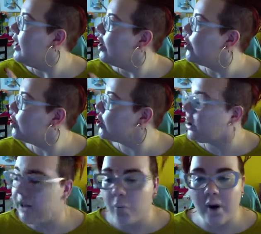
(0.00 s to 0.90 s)

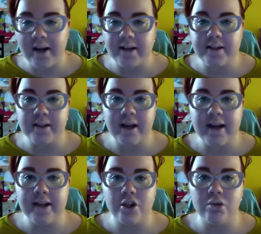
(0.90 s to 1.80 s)
Usually when it's
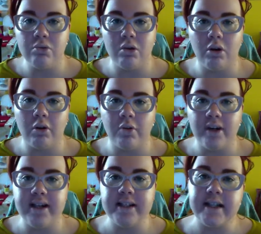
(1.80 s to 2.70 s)
getting too cold for
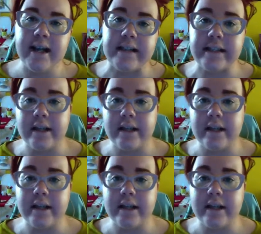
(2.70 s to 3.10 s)
his taste,